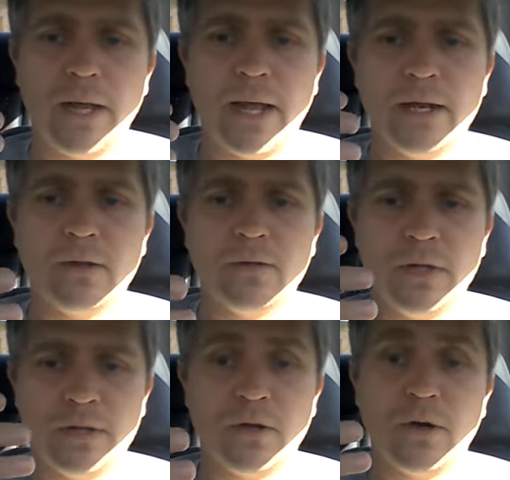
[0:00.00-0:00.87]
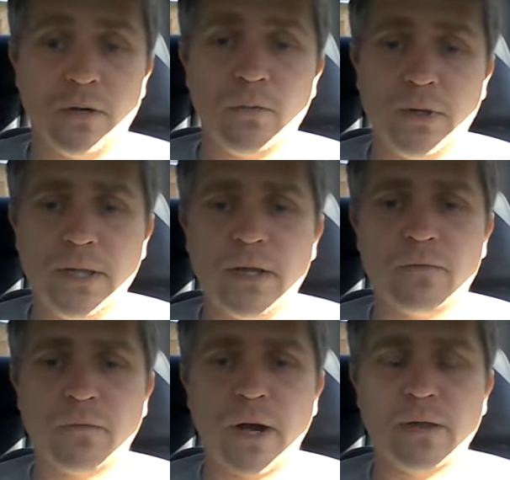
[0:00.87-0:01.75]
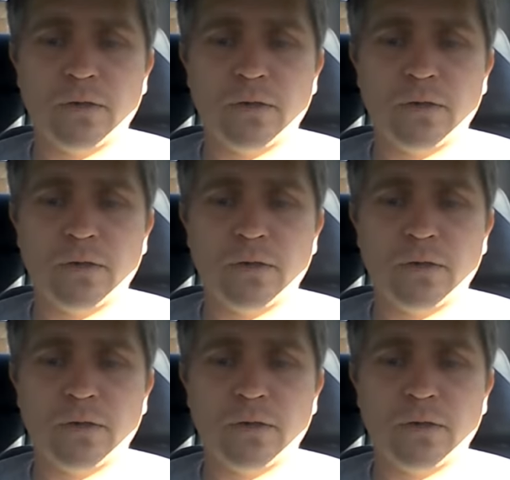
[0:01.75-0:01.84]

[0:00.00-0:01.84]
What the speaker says: and they're in relief, right?